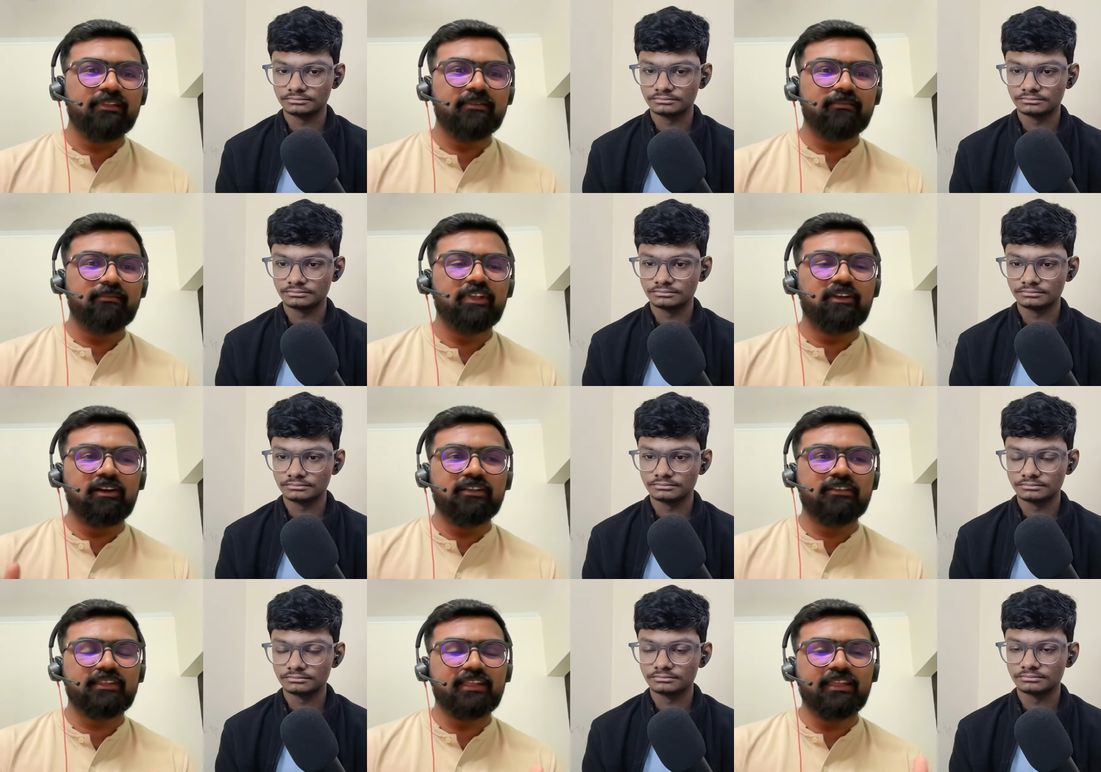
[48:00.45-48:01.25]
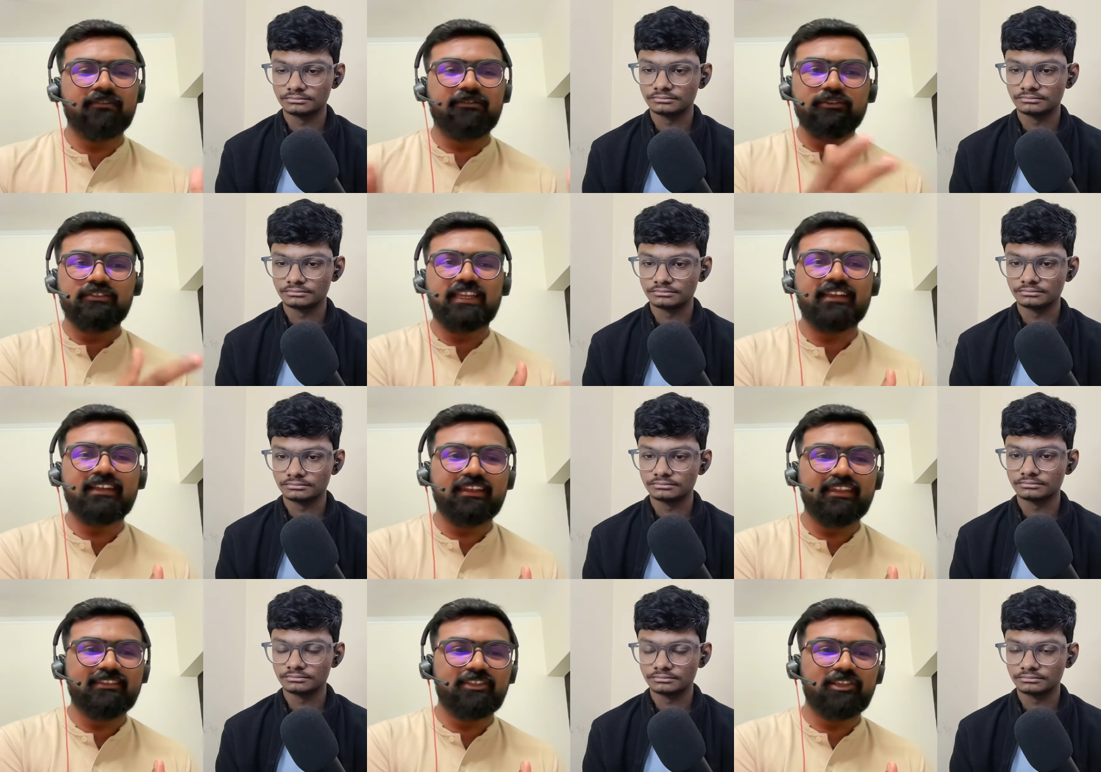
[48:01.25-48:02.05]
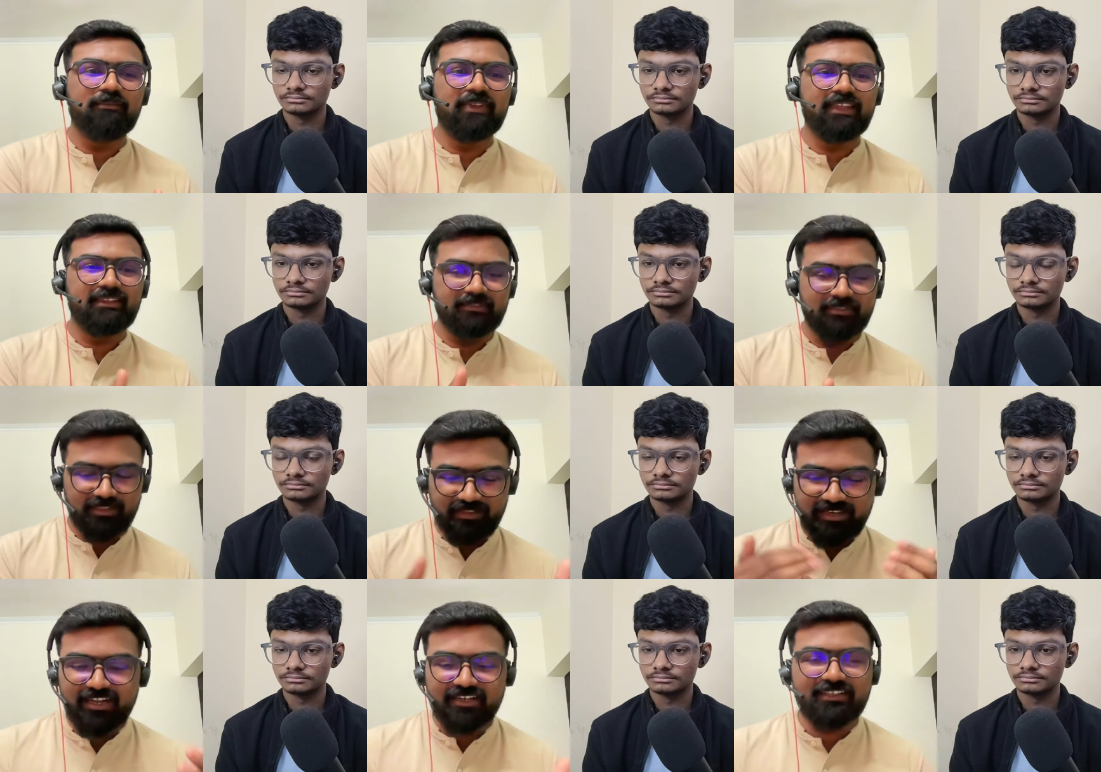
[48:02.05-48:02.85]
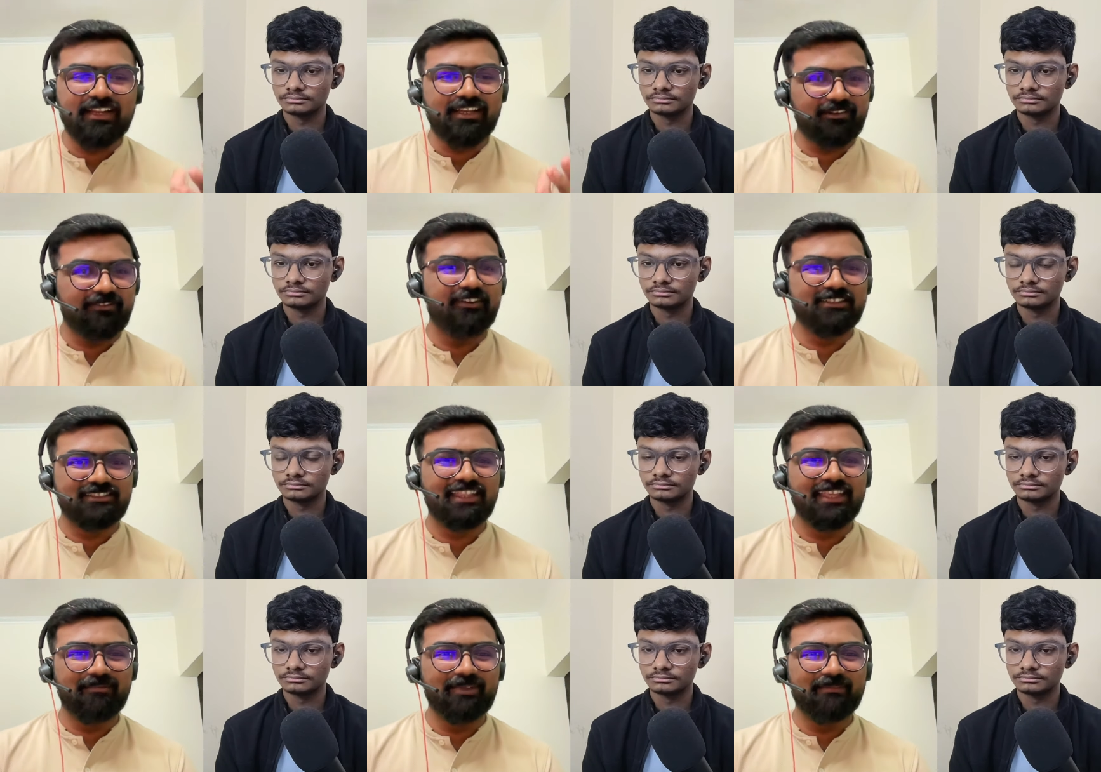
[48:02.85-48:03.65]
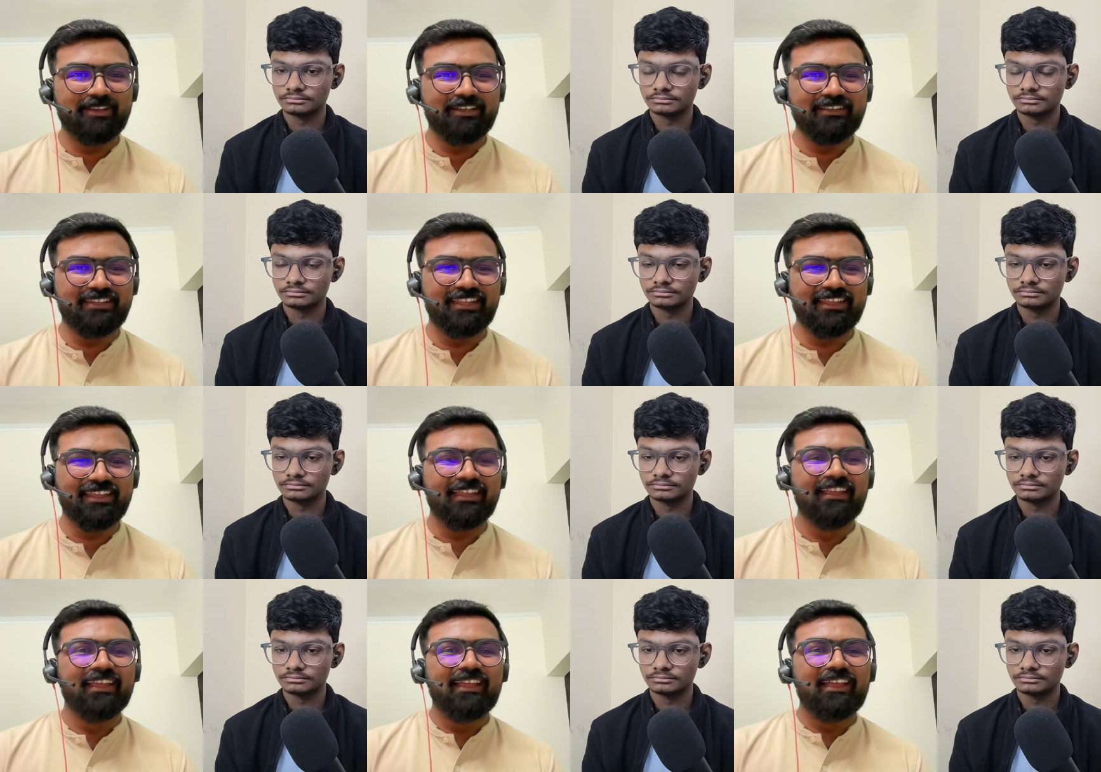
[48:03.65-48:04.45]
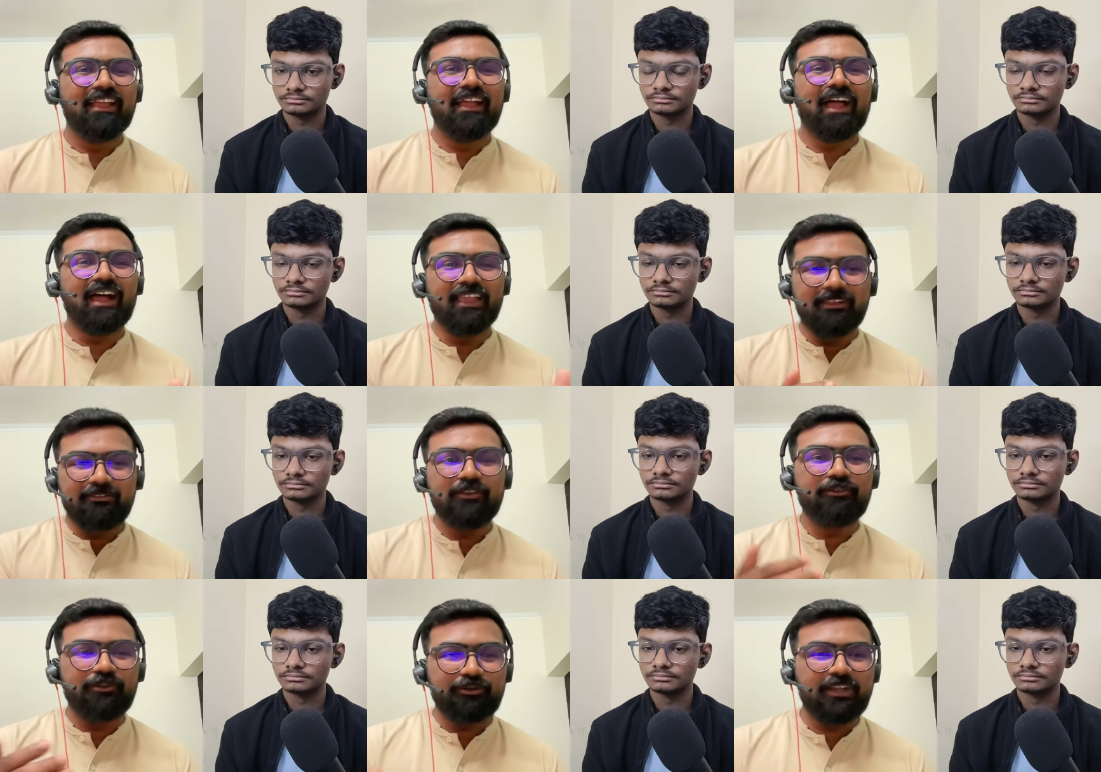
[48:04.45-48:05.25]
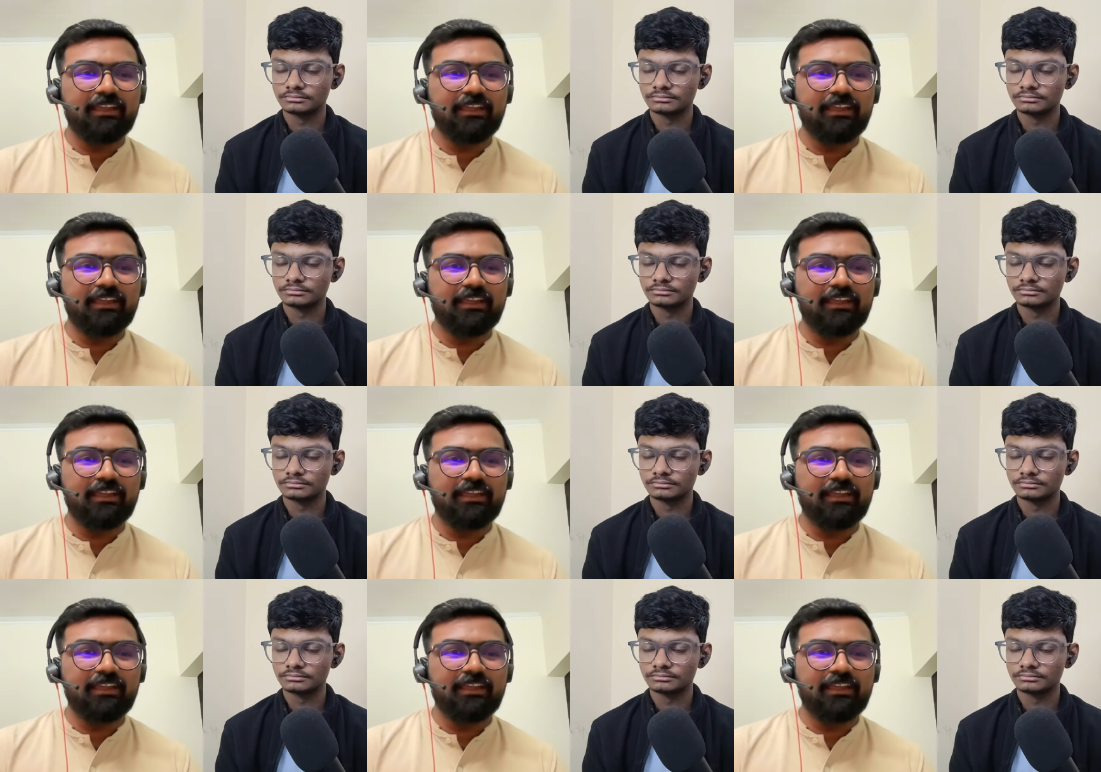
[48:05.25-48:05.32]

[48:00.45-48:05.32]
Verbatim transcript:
Speaker 1: because if you send a resume the grades are the first thing people see if you don't